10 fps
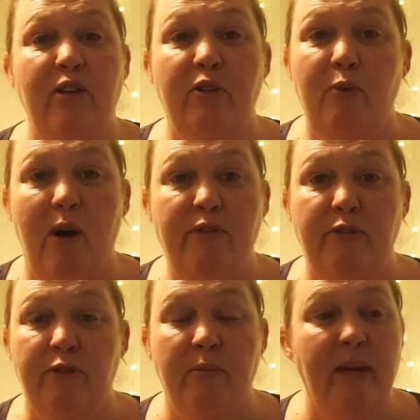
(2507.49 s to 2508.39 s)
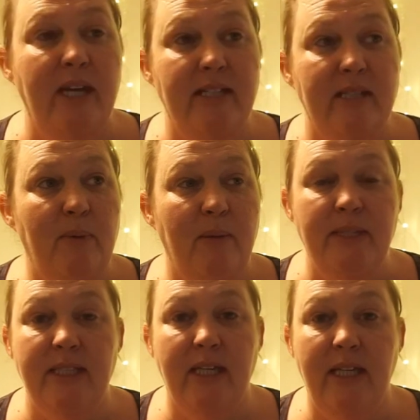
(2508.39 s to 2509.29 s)
Enough waffle for me, as it'll probably
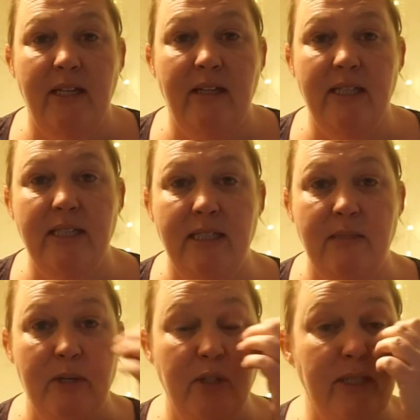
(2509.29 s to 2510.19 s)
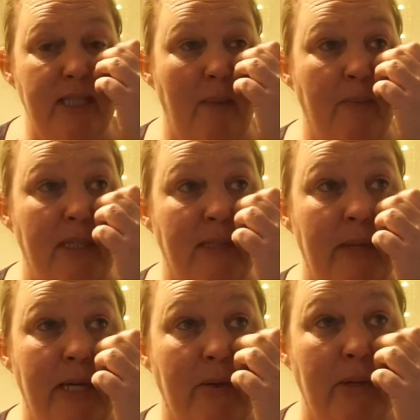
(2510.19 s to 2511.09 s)
stick here. Listen to me, nothing's happened this
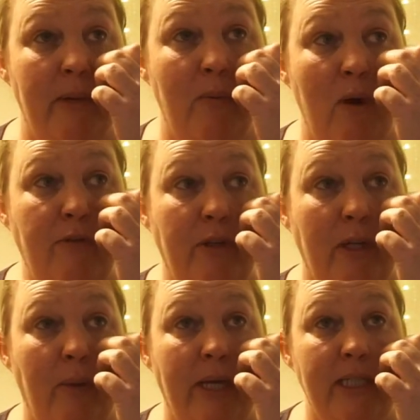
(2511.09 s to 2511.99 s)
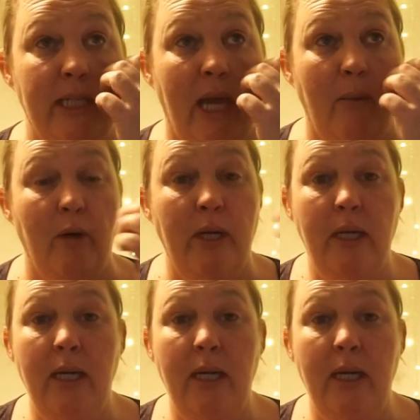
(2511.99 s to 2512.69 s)
week, only me waffling away to the camera.